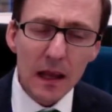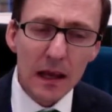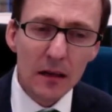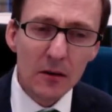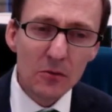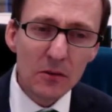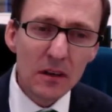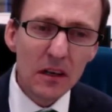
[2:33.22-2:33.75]

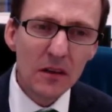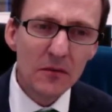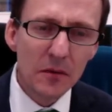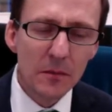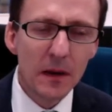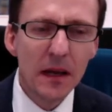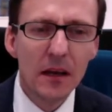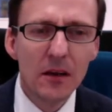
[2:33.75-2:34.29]
And really, for
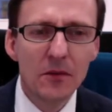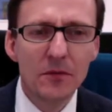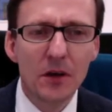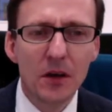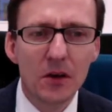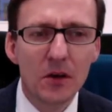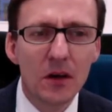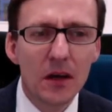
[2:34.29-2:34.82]
many of
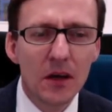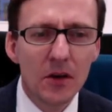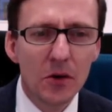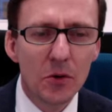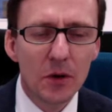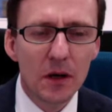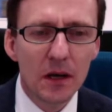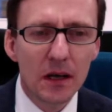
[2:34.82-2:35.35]
you
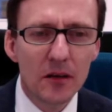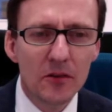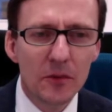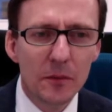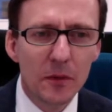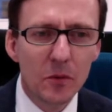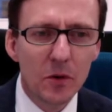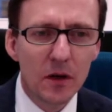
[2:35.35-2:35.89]
who are going to
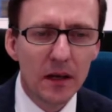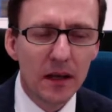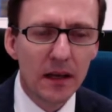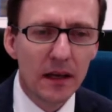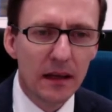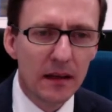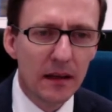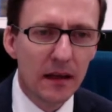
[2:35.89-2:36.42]
be
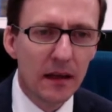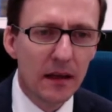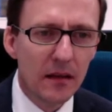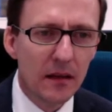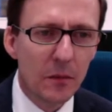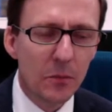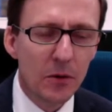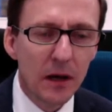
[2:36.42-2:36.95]
working in the
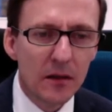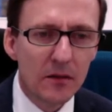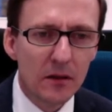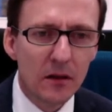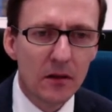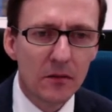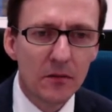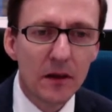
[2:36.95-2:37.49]

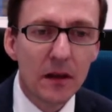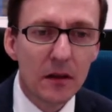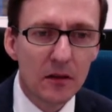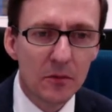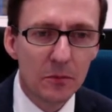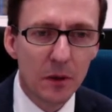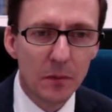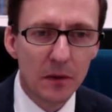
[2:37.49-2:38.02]
practical field
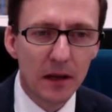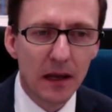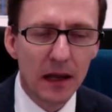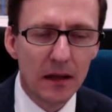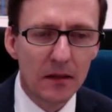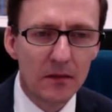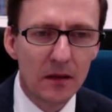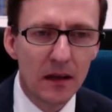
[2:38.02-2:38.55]
of public
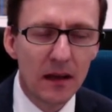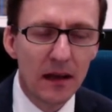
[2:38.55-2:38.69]
health,